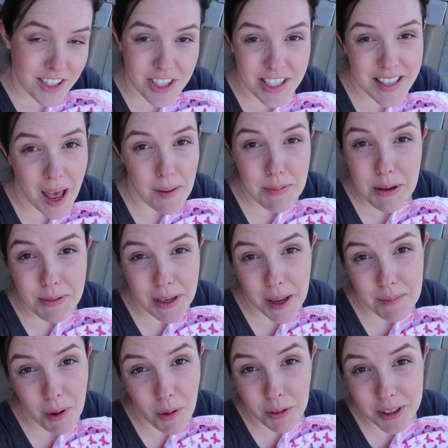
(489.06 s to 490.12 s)
she's happy when
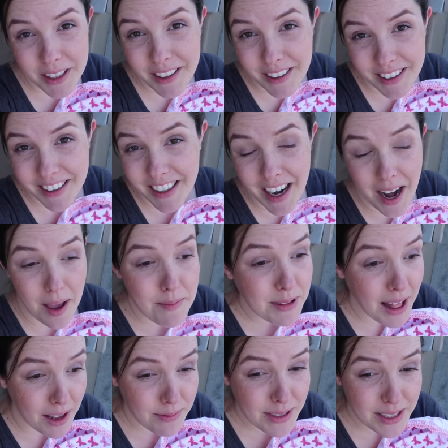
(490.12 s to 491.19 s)
I'm holding her. And I'm
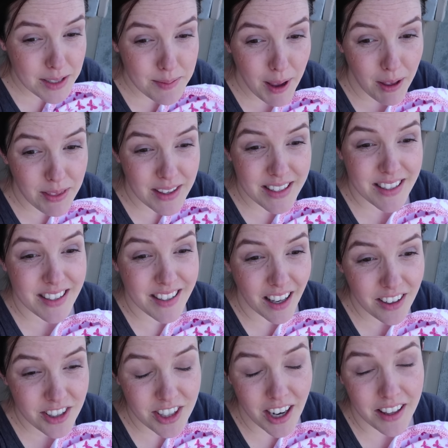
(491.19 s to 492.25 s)
glad we get to be out in this
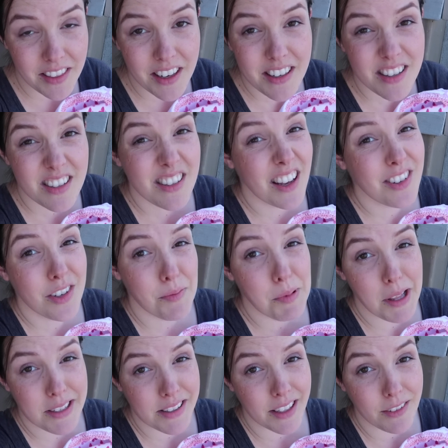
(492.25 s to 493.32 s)
sunshine. That is such a
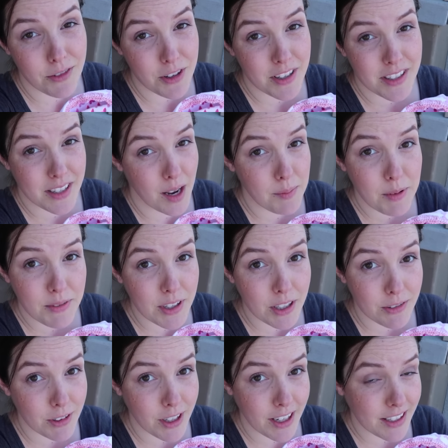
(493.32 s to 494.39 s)
blessing for this time of year for